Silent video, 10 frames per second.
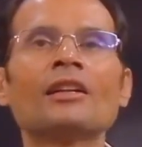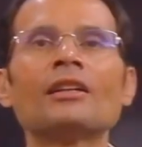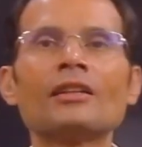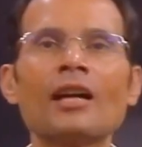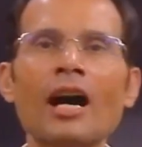
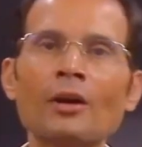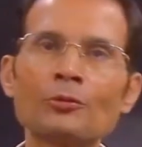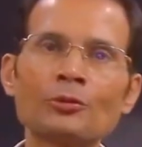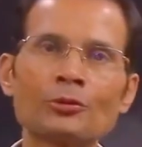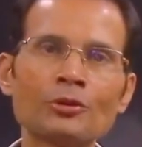how
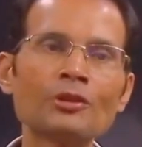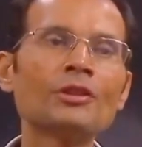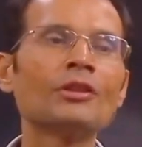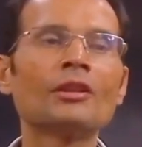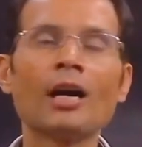
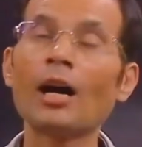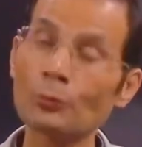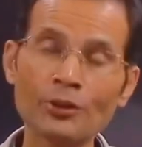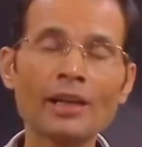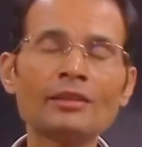
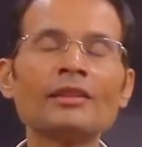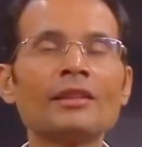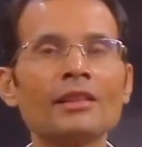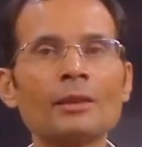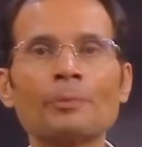you can
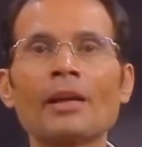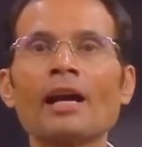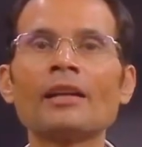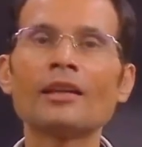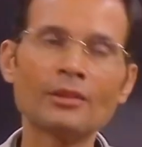
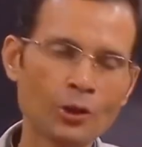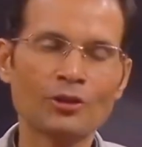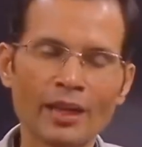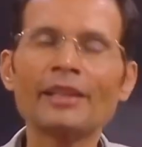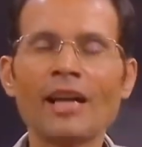reply
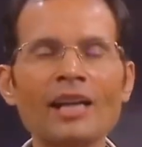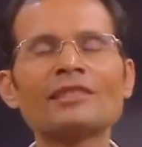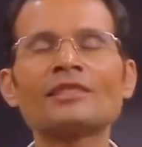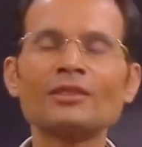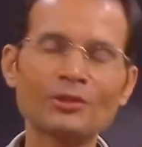or write
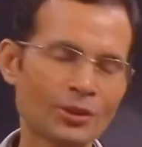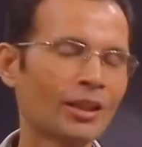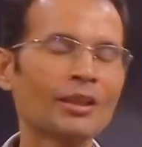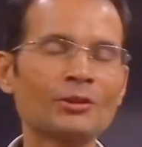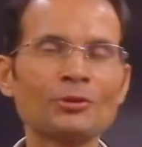answers
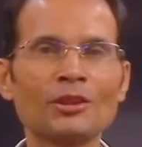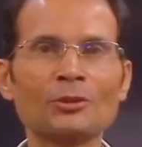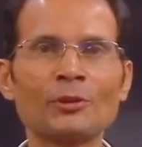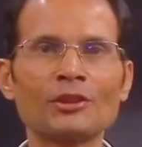to such